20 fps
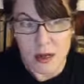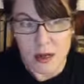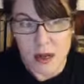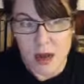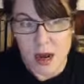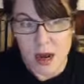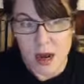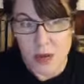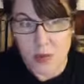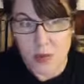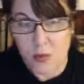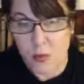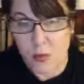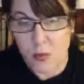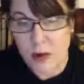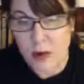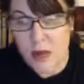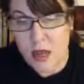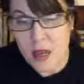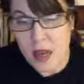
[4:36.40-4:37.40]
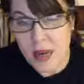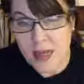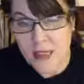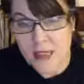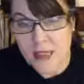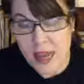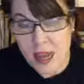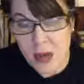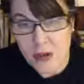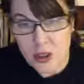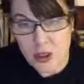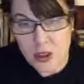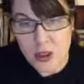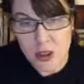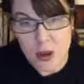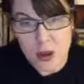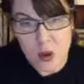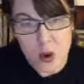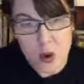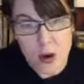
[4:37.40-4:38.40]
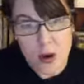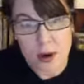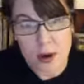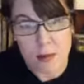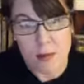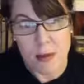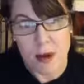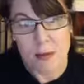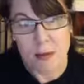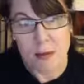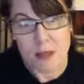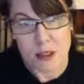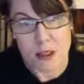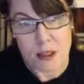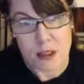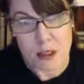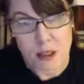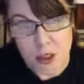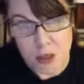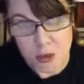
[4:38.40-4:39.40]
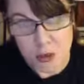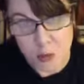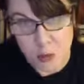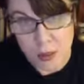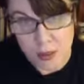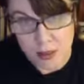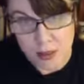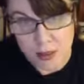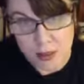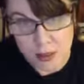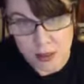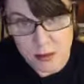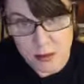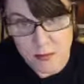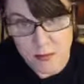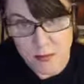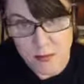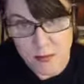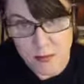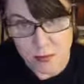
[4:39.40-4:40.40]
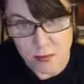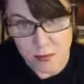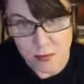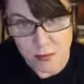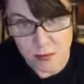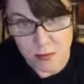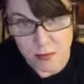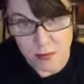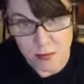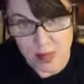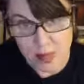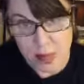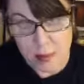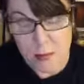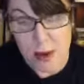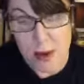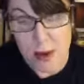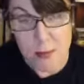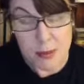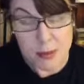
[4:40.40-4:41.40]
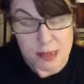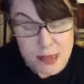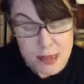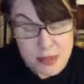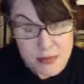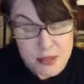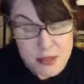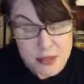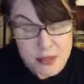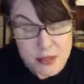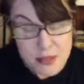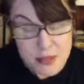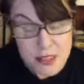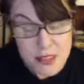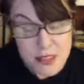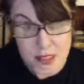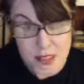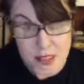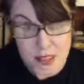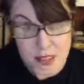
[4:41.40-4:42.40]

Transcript: I realized how distorted my perception was and my belief system.